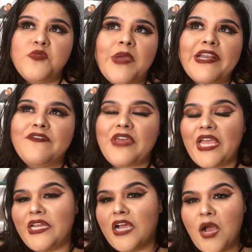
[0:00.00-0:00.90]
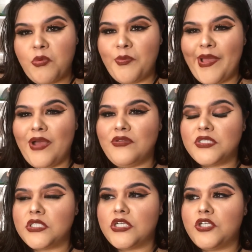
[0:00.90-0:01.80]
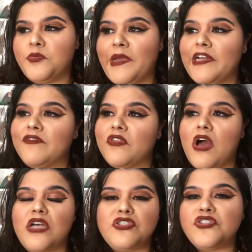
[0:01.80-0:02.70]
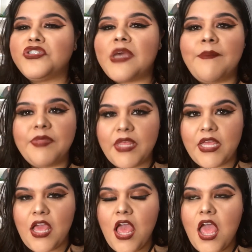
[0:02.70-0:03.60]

you might have gained a couple pounds or you might have lost or something,